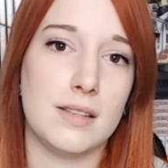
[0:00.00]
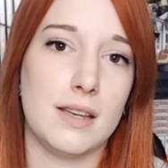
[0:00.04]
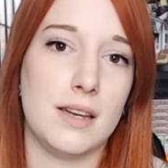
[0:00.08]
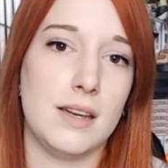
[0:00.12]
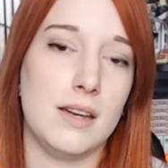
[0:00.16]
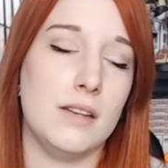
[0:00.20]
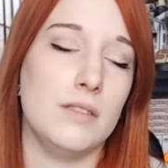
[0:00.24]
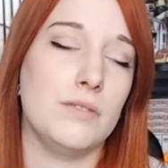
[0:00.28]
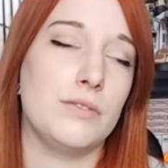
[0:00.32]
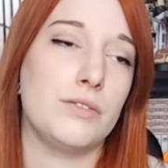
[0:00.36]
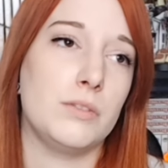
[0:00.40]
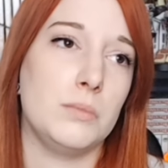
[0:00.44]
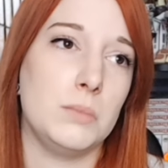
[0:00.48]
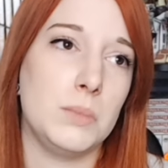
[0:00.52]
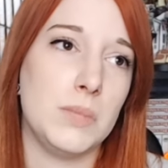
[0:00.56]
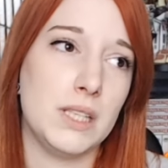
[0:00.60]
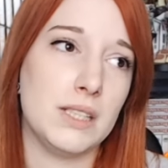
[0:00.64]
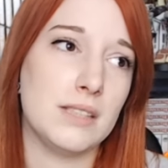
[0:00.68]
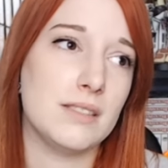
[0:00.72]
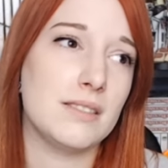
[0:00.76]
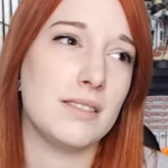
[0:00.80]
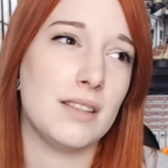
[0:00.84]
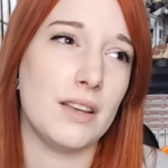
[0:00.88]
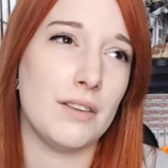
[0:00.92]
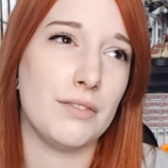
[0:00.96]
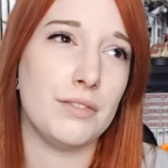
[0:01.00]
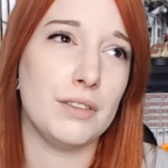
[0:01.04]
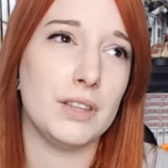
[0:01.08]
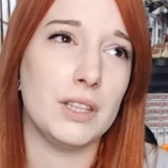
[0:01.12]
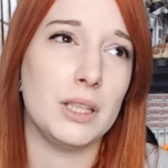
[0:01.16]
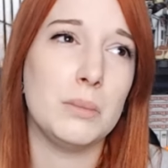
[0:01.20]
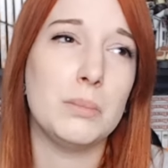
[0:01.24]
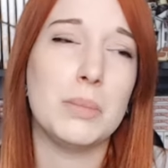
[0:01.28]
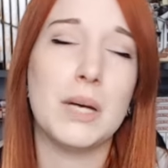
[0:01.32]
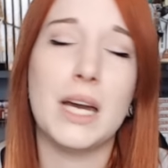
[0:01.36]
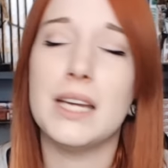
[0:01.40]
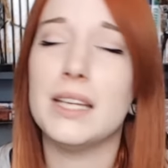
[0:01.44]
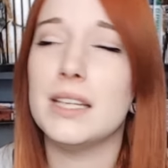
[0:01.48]
And for me, it's
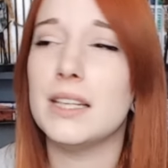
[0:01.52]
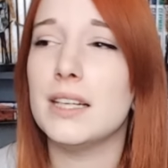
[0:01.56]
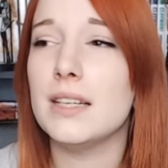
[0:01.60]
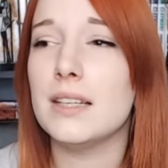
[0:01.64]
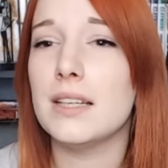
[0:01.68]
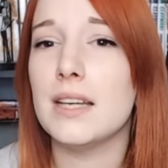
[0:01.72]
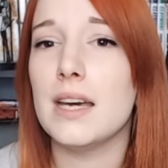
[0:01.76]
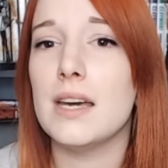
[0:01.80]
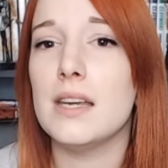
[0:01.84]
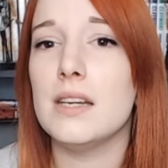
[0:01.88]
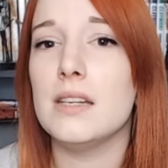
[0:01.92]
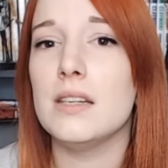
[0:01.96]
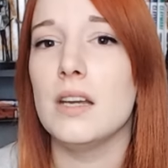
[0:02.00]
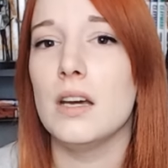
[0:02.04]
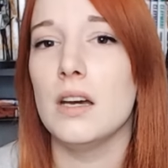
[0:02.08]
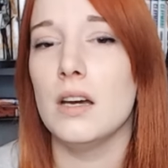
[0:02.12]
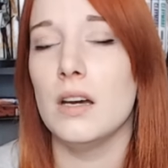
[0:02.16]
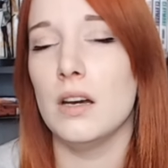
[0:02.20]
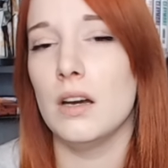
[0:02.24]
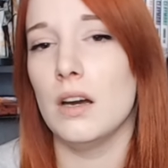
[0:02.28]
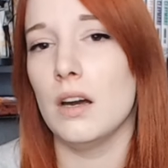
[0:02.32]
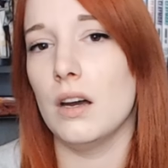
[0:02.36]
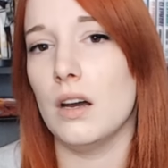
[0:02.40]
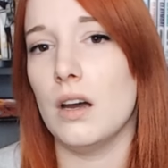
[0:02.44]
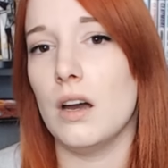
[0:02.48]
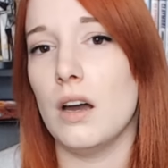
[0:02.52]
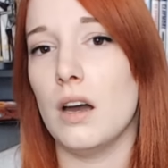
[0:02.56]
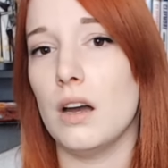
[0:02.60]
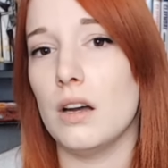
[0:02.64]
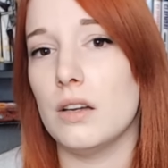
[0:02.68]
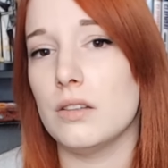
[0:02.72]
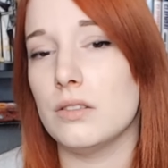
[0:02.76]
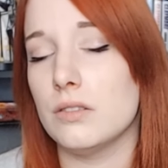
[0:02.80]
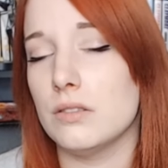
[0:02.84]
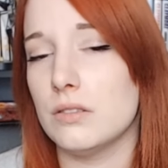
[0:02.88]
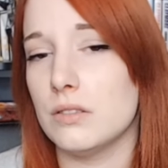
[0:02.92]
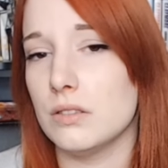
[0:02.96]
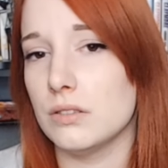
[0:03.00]
definitely better than
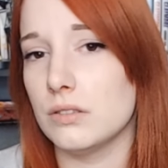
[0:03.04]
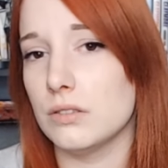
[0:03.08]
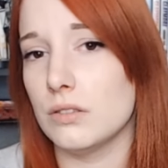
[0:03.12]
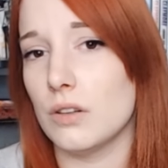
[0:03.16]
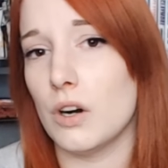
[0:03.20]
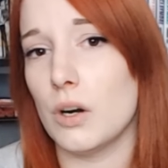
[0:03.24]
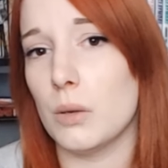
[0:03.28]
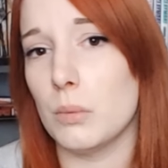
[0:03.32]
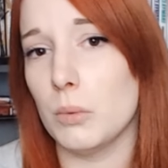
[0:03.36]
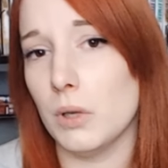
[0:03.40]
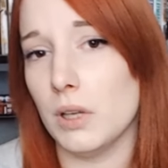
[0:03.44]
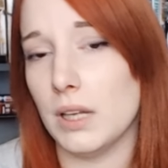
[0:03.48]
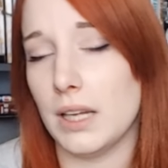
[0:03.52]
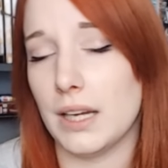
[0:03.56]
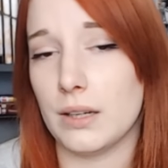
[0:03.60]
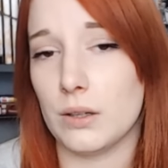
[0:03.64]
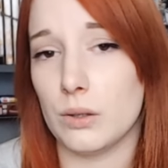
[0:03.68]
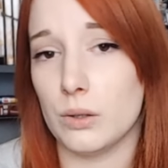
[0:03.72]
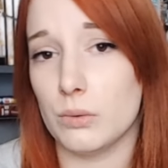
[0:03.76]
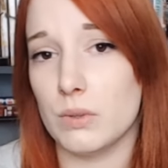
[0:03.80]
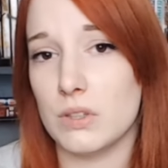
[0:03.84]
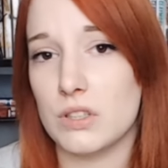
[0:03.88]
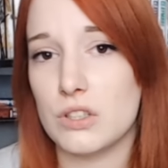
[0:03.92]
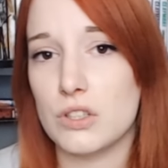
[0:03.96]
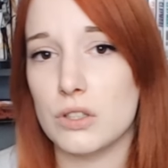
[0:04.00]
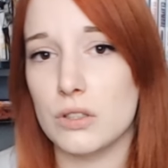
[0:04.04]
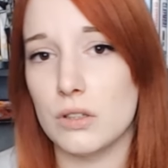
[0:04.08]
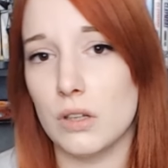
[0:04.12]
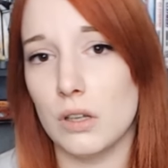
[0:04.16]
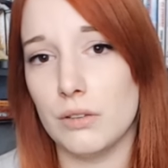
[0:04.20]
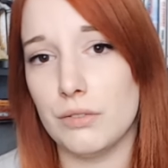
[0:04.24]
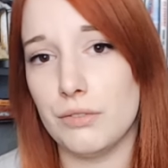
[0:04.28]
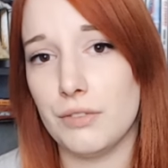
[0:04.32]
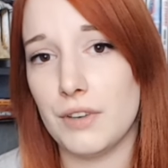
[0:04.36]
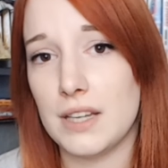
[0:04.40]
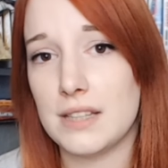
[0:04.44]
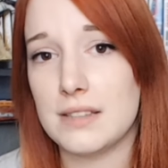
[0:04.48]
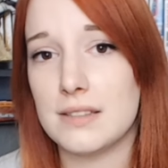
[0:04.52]
the normal, like,
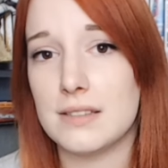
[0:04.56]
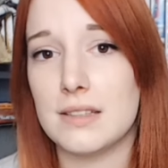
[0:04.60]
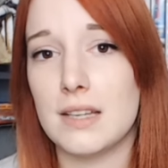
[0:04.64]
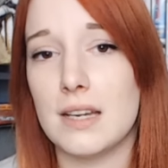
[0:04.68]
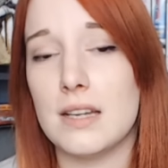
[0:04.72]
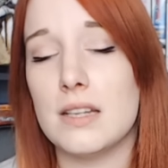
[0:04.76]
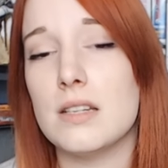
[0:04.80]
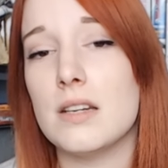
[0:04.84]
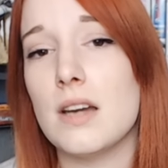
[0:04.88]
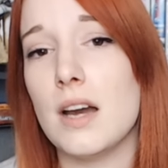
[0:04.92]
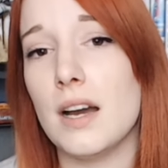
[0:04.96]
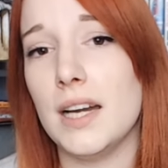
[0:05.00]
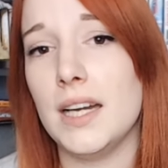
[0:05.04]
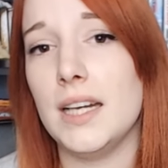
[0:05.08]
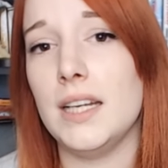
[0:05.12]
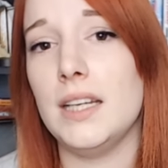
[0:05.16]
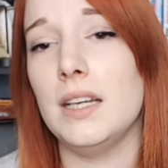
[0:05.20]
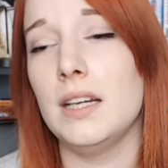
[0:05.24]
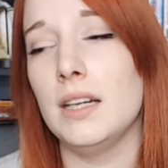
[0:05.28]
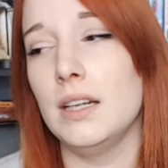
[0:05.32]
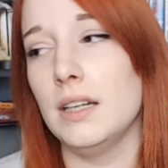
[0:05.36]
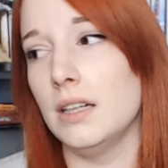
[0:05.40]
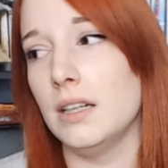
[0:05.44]
original Fate Stay Night.